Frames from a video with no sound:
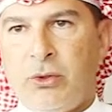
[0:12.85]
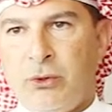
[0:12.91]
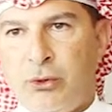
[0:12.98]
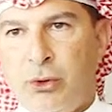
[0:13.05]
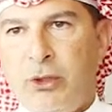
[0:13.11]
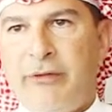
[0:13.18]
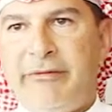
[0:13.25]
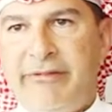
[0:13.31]

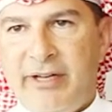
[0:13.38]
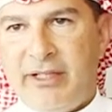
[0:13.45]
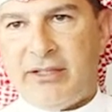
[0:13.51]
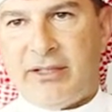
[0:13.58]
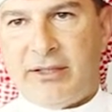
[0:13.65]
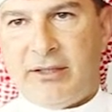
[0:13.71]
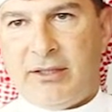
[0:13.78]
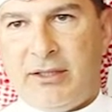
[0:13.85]
to
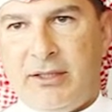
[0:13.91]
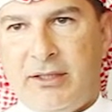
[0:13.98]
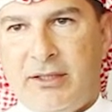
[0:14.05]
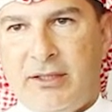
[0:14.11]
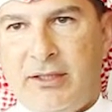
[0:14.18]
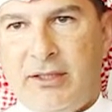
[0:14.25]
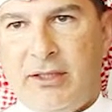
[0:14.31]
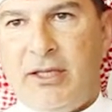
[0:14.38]
invest
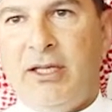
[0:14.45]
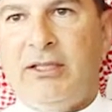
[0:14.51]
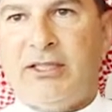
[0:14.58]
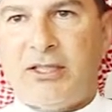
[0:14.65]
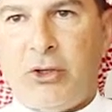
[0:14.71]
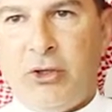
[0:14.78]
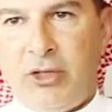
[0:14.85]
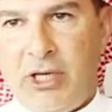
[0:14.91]
in
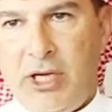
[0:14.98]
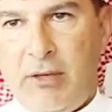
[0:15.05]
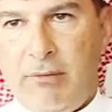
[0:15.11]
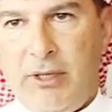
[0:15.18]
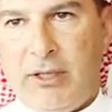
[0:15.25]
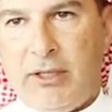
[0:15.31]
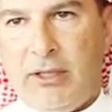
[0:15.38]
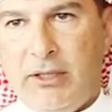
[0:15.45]
Saudi
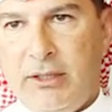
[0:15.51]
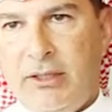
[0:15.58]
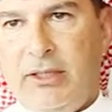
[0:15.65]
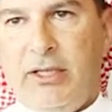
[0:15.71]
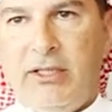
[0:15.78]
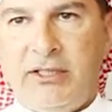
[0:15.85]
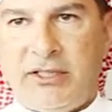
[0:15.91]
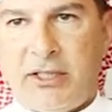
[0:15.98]
Arabia,
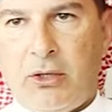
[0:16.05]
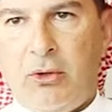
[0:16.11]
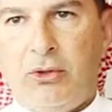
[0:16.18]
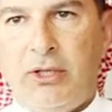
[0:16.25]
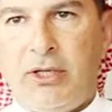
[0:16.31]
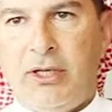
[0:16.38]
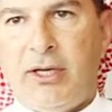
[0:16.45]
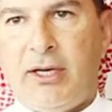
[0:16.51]
in
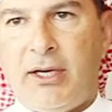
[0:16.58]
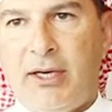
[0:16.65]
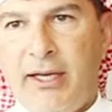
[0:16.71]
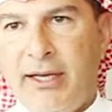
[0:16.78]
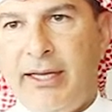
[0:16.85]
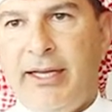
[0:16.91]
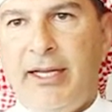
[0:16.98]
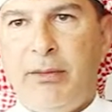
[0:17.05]
Saudi Riyal,
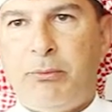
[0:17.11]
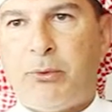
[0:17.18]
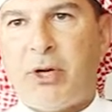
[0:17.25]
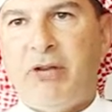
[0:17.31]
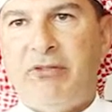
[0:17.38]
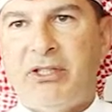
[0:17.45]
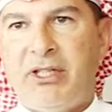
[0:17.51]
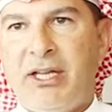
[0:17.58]
in
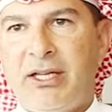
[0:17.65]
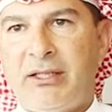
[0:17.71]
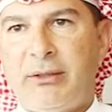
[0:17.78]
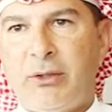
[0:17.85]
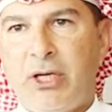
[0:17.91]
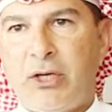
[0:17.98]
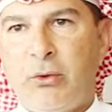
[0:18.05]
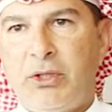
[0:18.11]
private
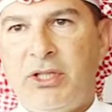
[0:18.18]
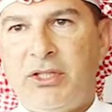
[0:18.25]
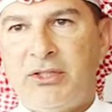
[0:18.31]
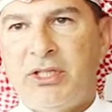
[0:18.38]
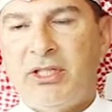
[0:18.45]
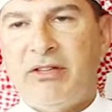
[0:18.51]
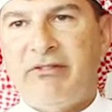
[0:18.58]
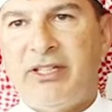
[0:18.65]
equity is
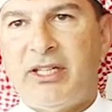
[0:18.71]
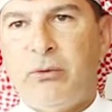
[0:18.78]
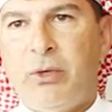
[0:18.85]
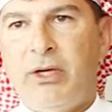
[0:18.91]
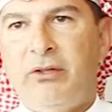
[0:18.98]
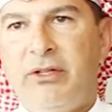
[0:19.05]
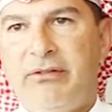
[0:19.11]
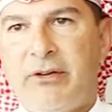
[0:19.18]
not a very
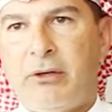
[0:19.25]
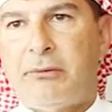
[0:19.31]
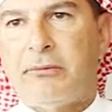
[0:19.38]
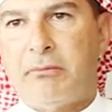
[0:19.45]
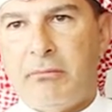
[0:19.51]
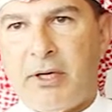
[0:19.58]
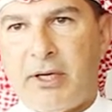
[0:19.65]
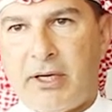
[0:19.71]
well
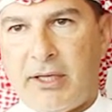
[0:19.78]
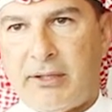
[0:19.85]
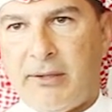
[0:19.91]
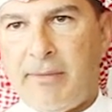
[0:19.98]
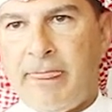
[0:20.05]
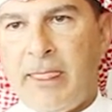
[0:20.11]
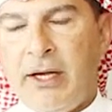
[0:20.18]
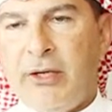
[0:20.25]
developed market.
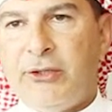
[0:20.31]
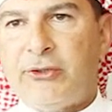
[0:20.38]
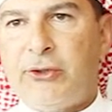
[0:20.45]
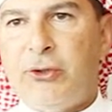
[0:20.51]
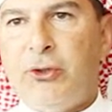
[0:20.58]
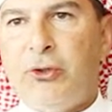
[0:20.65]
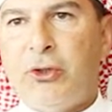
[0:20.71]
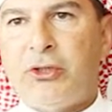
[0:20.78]

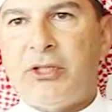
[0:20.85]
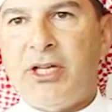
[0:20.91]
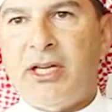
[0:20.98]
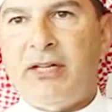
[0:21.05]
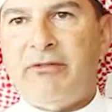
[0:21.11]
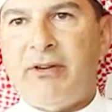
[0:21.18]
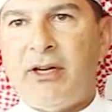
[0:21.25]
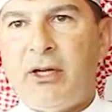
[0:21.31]
So you don't
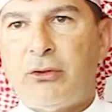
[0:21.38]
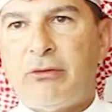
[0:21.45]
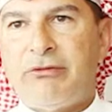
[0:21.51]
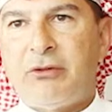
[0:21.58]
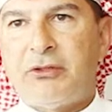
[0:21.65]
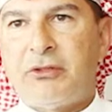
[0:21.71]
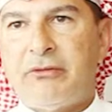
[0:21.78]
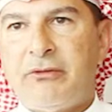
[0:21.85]
have a lot,
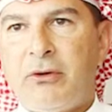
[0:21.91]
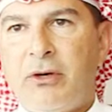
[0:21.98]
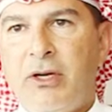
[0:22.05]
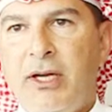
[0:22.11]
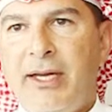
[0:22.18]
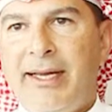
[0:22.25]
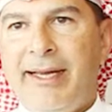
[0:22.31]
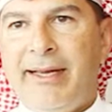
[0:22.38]
first of
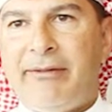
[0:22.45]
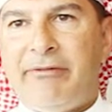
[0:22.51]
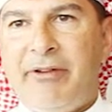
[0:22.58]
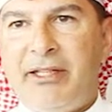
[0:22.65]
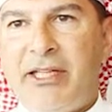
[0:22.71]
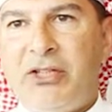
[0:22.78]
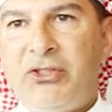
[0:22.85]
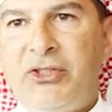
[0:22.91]
all,
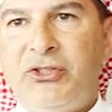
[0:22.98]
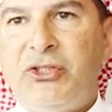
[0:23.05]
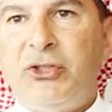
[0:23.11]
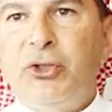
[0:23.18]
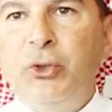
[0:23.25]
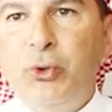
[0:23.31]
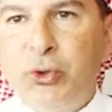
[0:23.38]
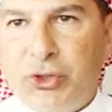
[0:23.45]
financial
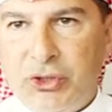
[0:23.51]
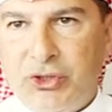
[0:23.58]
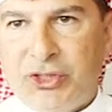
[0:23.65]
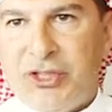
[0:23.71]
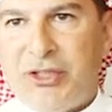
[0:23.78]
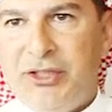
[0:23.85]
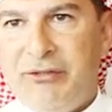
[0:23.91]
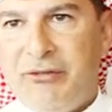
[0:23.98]
institutions
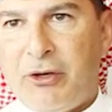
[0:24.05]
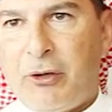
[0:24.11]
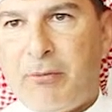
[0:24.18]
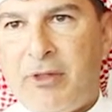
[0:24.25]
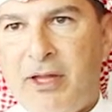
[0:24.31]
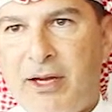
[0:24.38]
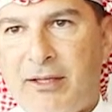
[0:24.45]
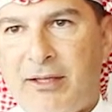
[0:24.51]
that
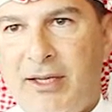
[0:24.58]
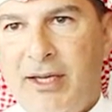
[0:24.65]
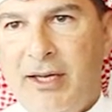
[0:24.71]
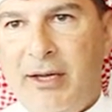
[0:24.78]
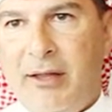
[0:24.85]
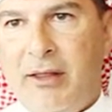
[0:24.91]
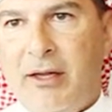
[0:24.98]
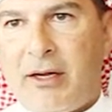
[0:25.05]
develop that.
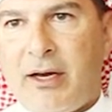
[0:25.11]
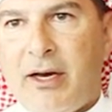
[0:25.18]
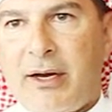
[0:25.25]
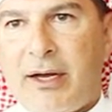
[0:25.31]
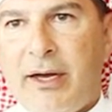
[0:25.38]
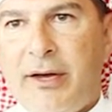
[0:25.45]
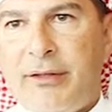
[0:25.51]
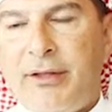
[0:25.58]
There
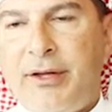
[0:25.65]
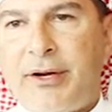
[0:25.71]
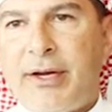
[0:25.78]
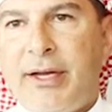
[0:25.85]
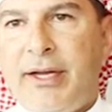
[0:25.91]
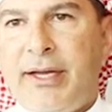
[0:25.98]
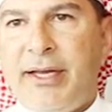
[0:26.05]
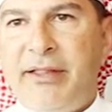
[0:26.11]
are other
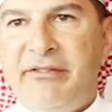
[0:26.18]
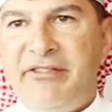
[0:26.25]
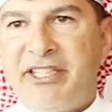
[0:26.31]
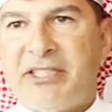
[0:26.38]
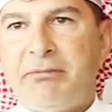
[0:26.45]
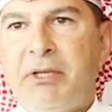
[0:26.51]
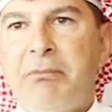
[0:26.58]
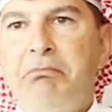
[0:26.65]

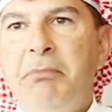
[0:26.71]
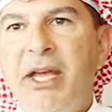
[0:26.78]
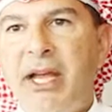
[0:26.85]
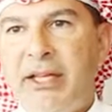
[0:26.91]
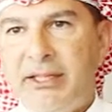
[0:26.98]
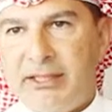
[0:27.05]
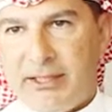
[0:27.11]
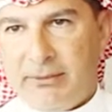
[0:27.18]
investment
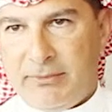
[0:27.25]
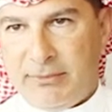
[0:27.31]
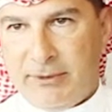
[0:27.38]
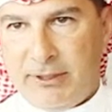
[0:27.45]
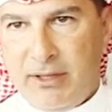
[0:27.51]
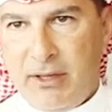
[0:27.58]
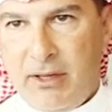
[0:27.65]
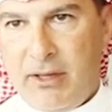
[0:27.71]
mechanisms
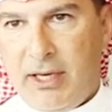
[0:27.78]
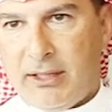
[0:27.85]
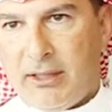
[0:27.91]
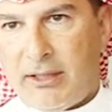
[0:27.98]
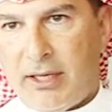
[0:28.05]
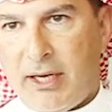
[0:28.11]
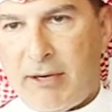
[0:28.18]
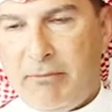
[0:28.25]

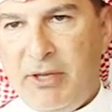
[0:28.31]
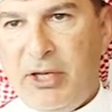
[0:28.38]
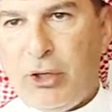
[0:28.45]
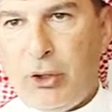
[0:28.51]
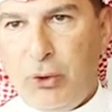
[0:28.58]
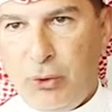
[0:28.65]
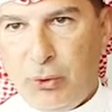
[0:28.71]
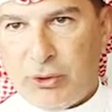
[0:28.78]
that are
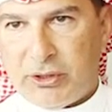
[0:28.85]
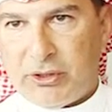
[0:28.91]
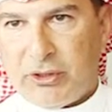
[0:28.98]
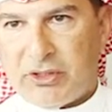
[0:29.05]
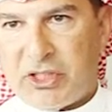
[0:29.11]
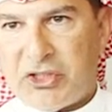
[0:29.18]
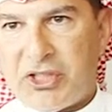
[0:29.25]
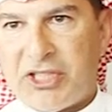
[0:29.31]
being used,
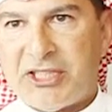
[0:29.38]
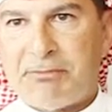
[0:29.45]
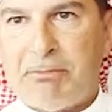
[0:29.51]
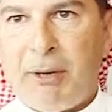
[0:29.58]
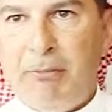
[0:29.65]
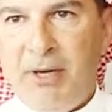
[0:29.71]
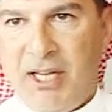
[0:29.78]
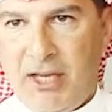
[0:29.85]
such as
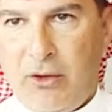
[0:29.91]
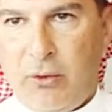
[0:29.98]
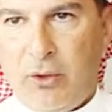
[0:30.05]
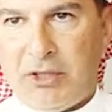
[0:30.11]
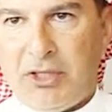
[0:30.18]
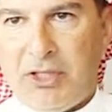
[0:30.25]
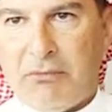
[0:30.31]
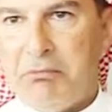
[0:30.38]
public
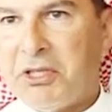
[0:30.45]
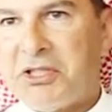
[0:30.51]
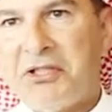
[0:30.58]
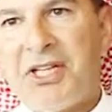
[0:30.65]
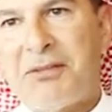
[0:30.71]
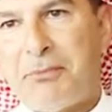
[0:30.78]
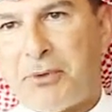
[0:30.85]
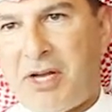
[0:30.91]
equity, but
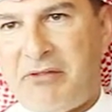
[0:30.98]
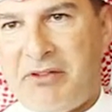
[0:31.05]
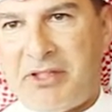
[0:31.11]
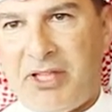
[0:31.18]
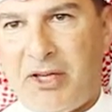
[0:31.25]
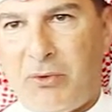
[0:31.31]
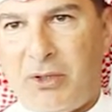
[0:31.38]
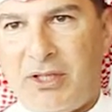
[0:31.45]
not private
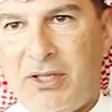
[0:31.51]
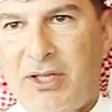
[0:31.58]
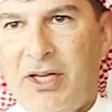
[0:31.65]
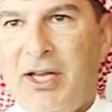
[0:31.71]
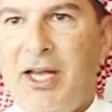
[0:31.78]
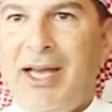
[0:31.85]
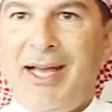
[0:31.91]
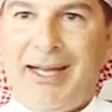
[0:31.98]
equity,
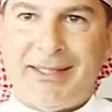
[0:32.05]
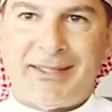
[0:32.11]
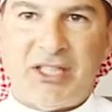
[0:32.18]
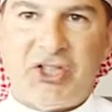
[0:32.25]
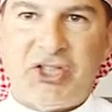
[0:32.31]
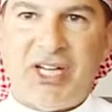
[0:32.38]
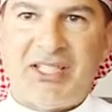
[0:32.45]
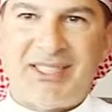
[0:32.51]

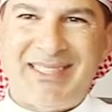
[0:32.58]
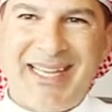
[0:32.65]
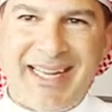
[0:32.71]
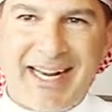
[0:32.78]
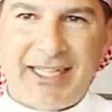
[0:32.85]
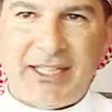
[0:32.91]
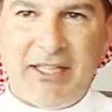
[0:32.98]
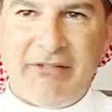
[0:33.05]
such as
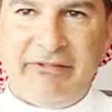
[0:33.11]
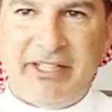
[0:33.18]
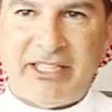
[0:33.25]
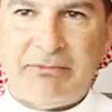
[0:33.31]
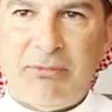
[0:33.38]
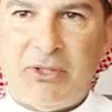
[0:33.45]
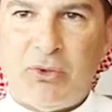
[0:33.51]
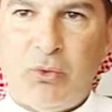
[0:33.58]
direct
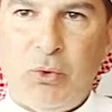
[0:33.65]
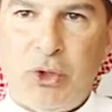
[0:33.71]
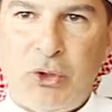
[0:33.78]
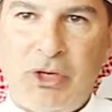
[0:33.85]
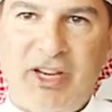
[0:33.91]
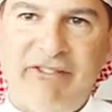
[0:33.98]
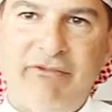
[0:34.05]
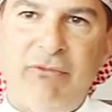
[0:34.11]
investment, where
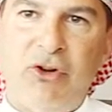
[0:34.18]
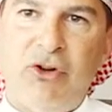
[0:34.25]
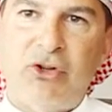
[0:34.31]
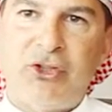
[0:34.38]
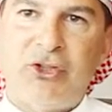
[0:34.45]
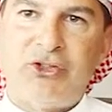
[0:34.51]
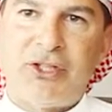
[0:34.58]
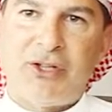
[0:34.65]
you have
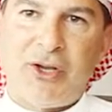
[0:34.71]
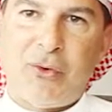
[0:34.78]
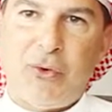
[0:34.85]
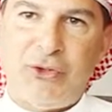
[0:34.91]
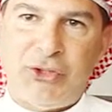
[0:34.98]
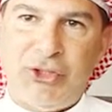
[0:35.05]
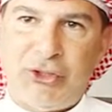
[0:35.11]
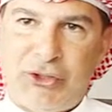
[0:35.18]
mergers and
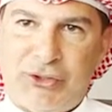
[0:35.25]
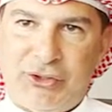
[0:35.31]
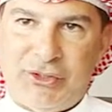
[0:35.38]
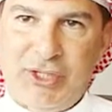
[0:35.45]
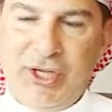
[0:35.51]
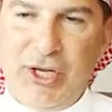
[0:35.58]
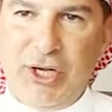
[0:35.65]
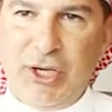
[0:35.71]
acquisitions.
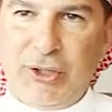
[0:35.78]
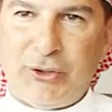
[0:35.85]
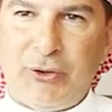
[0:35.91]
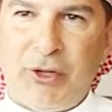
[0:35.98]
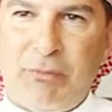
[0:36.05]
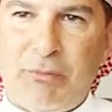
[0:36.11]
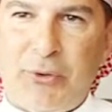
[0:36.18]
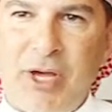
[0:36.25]
So
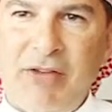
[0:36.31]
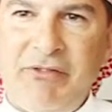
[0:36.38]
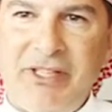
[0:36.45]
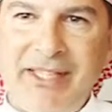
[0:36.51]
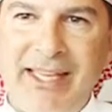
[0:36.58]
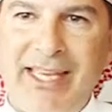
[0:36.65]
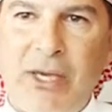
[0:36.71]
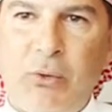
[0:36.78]
the
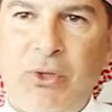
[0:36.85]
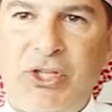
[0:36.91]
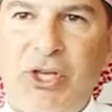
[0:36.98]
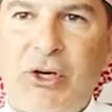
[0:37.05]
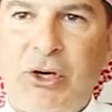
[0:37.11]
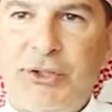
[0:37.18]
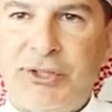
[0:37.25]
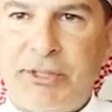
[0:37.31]
private equity
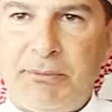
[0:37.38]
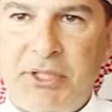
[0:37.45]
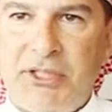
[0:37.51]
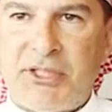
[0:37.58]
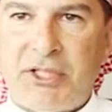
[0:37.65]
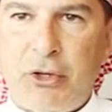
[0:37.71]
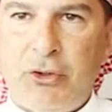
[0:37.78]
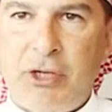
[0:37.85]
concept in
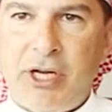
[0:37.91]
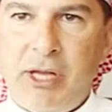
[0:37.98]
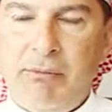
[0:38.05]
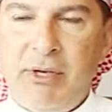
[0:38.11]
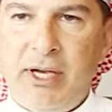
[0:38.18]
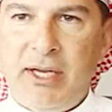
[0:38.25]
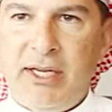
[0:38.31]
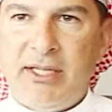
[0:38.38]
Saudi
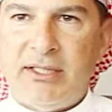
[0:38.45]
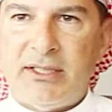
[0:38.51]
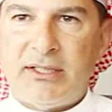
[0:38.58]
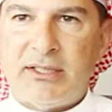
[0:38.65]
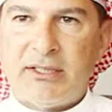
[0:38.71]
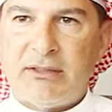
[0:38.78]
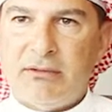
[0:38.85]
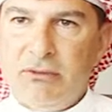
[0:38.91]
Arabia
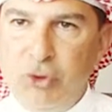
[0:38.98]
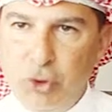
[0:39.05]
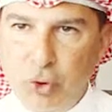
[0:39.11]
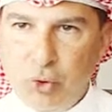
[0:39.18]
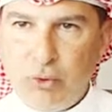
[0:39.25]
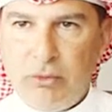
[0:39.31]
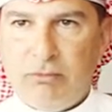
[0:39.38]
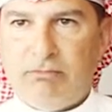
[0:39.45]
is
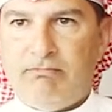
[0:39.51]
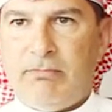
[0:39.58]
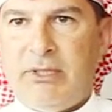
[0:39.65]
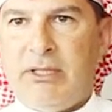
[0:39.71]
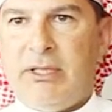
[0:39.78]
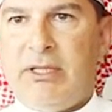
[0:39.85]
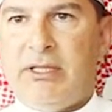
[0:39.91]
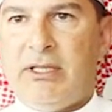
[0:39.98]
new.
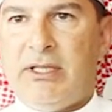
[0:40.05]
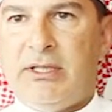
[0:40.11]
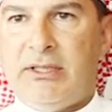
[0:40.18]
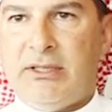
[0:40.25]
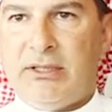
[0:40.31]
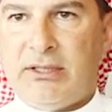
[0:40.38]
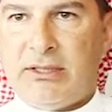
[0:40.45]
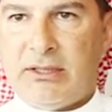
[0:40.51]
It
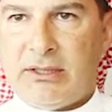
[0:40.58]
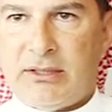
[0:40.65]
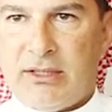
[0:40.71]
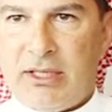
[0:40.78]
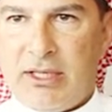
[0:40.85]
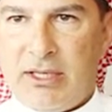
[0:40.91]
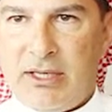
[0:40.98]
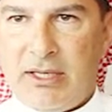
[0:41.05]
is
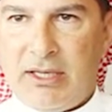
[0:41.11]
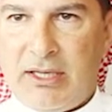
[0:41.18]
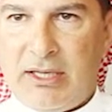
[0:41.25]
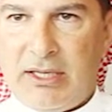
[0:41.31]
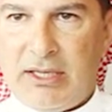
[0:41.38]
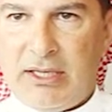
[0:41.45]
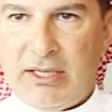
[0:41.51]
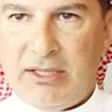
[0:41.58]

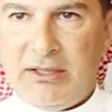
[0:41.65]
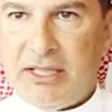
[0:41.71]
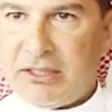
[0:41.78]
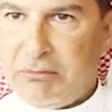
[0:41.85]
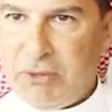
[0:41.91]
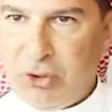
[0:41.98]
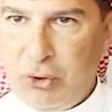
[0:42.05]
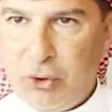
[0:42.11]
uh,
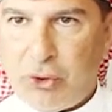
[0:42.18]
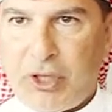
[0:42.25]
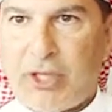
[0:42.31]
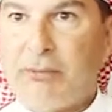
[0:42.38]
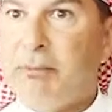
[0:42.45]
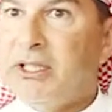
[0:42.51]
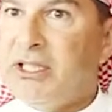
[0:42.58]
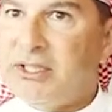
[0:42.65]
not mature
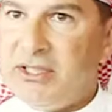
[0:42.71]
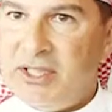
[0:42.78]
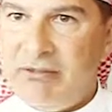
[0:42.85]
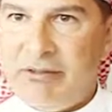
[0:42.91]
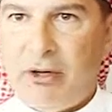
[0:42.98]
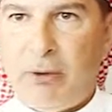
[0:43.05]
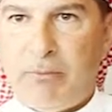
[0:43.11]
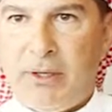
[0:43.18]
yet, but it's
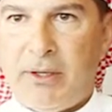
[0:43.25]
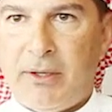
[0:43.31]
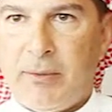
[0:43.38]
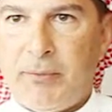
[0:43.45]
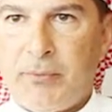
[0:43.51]
developing.